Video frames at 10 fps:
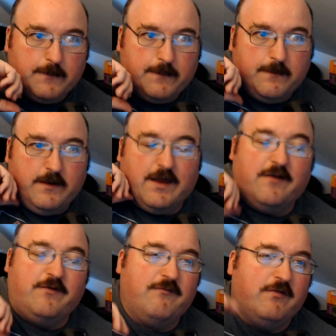Yeah,
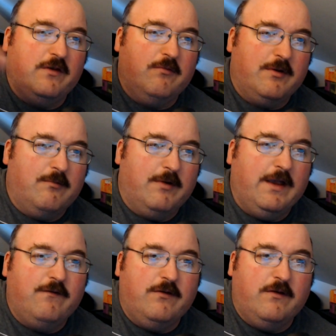definitely you want to
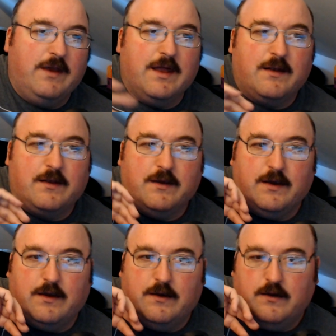wait till you get I
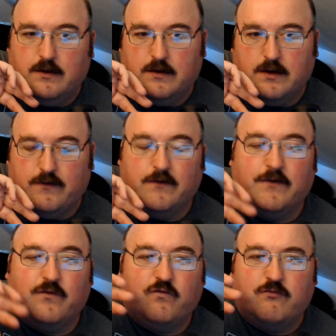think the
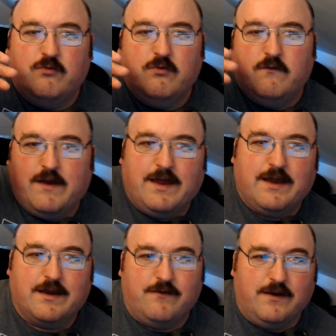screw
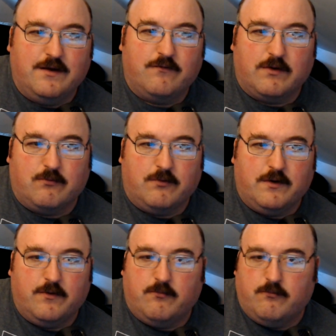attack, I think is one
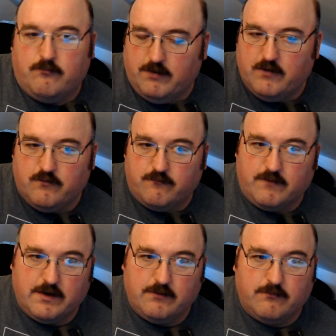of the major
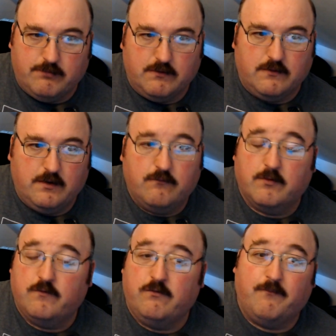final abilities.
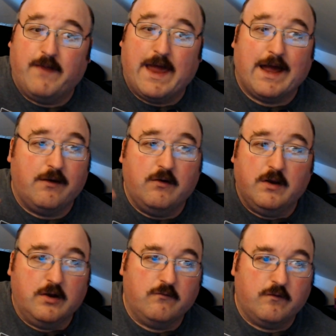Once you have that, you can
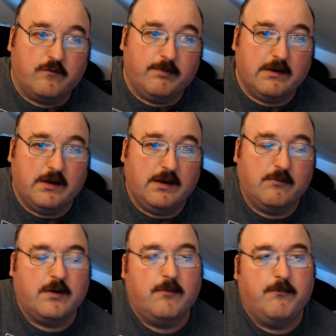go just about anywhere.